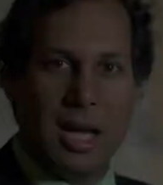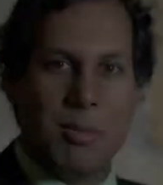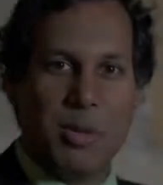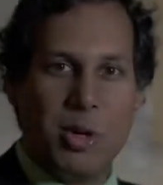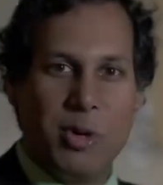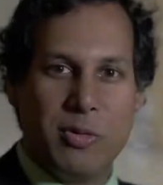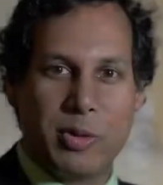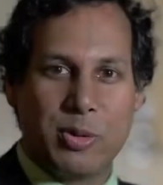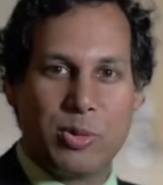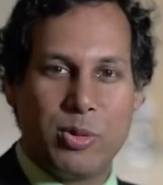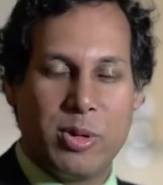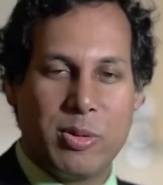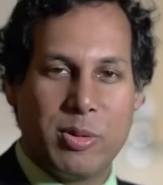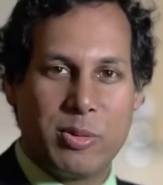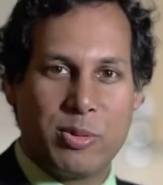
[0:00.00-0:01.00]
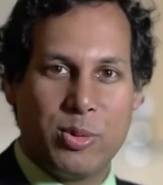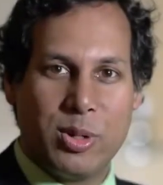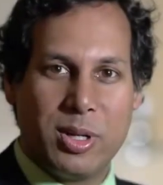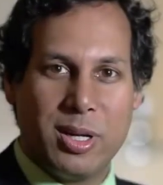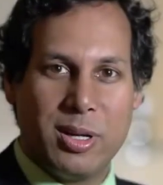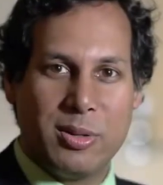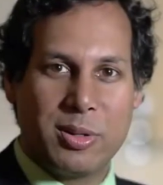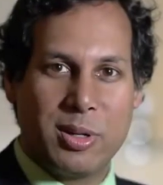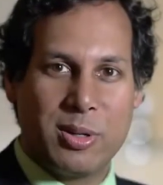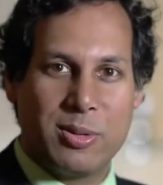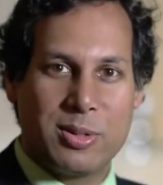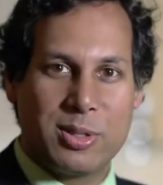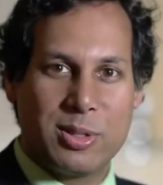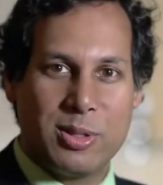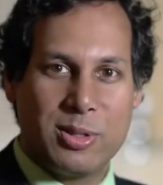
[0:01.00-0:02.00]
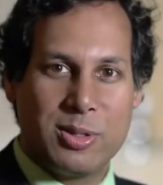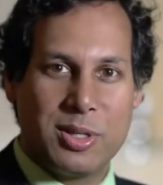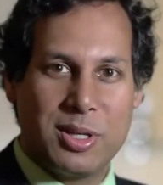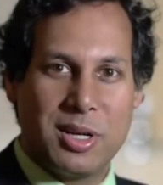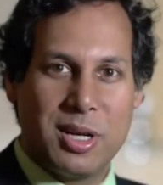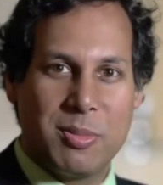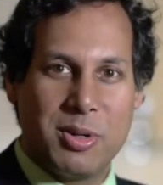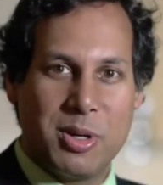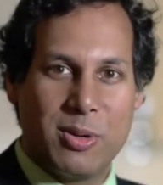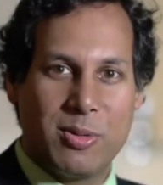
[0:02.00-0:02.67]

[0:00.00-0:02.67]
I'm Ovik Roy with Roy Healthcare Research, and I'm here